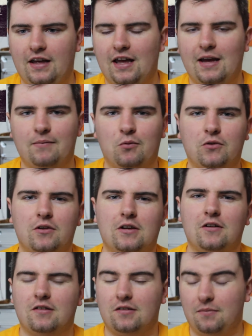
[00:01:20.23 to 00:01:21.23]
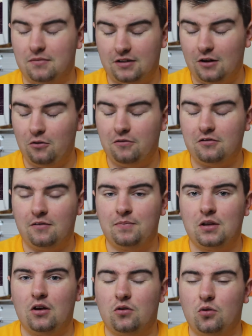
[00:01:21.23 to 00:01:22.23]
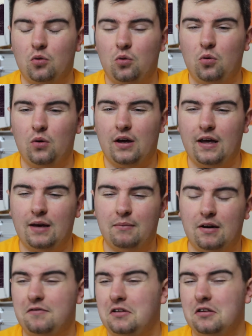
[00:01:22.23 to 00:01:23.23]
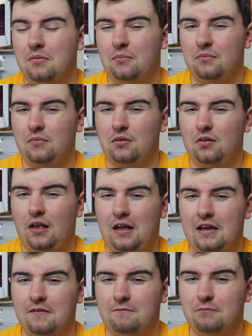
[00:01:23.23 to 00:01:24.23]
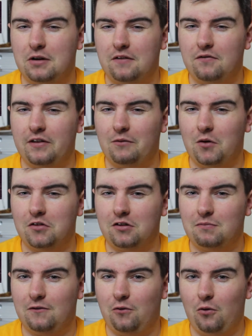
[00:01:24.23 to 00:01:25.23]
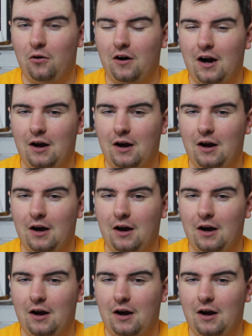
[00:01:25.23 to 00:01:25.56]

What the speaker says: The Wonder Years themselves, though, I've seen them live briefly once before.